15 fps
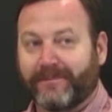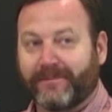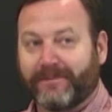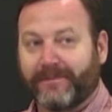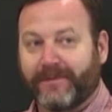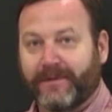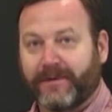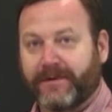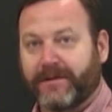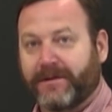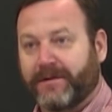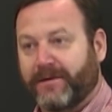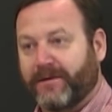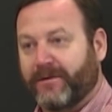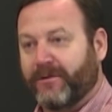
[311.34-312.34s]
we
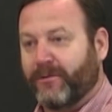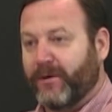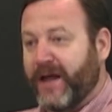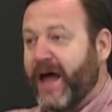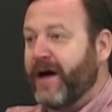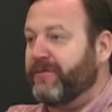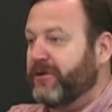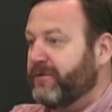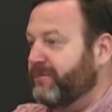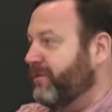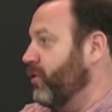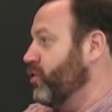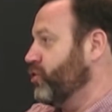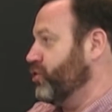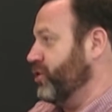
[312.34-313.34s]
tend, as
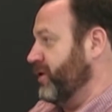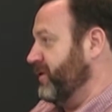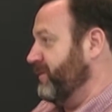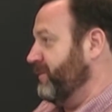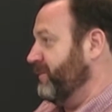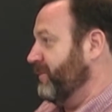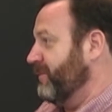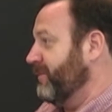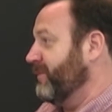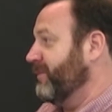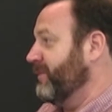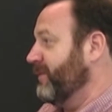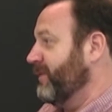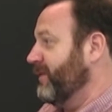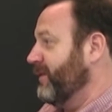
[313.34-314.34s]

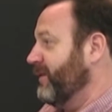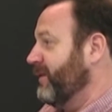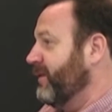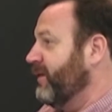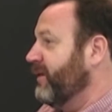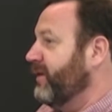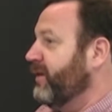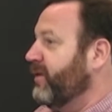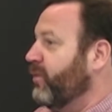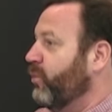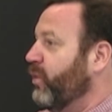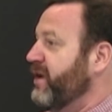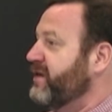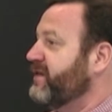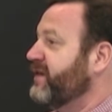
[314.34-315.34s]
a
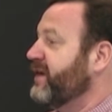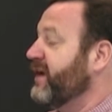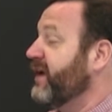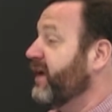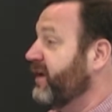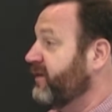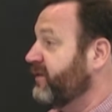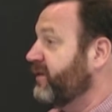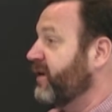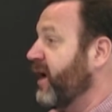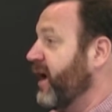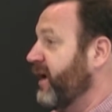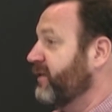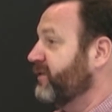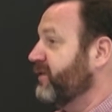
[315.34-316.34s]
general rule,
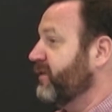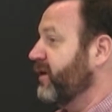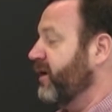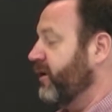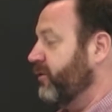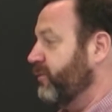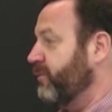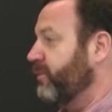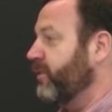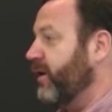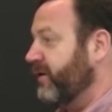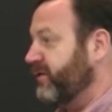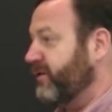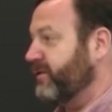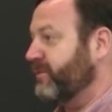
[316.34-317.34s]
to
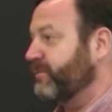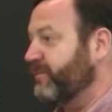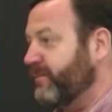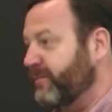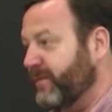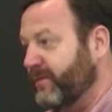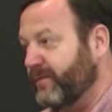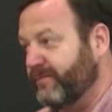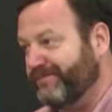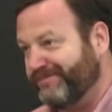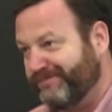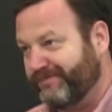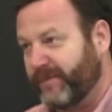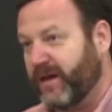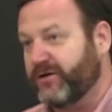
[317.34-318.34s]
overestimate the
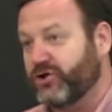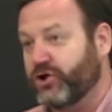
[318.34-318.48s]
external